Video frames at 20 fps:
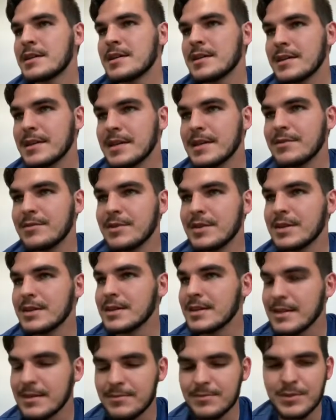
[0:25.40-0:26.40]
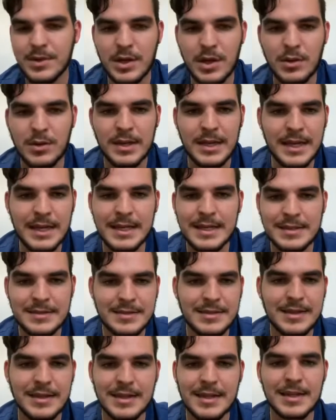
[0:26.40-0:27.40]
giving, getting
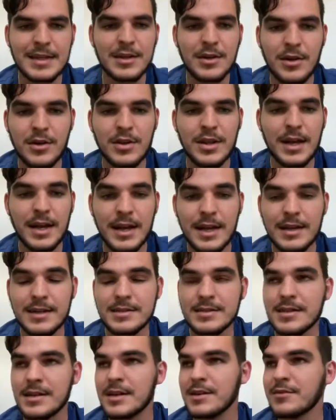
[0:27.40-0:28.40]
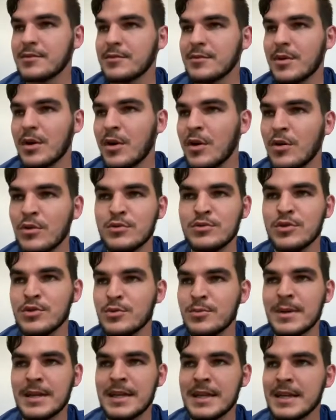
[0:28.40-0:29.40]
sticky and all that kind of stuff a whole new
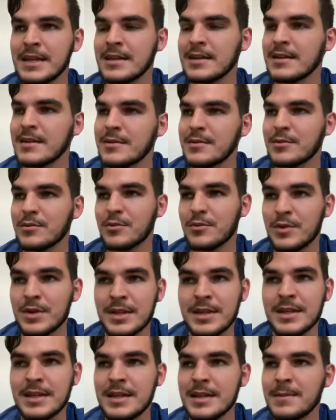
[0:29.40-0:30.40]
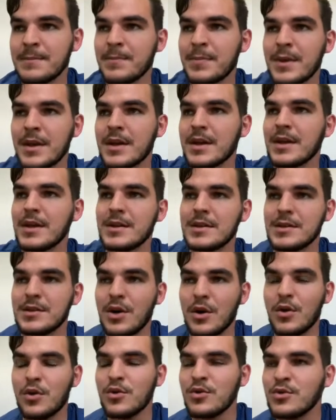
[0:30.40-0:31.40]
meaning. Really, the
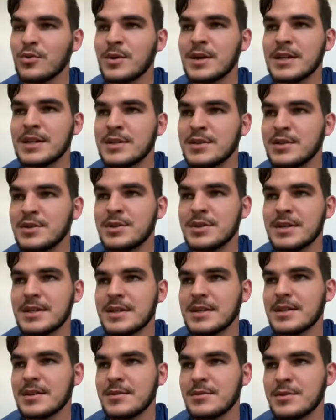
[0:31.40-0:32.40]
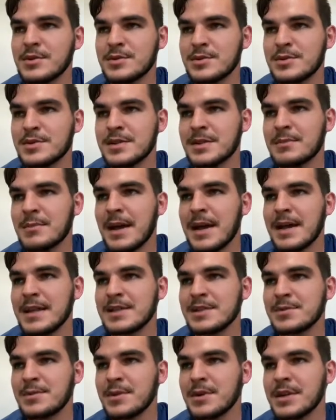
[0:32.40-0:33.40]
old way to do it, which was in Madden
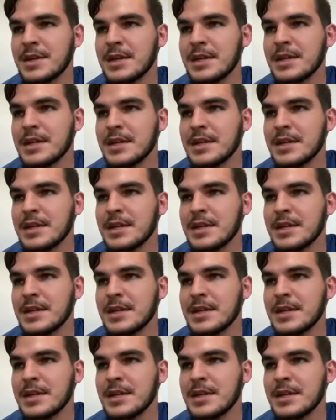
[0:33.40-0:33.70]
20,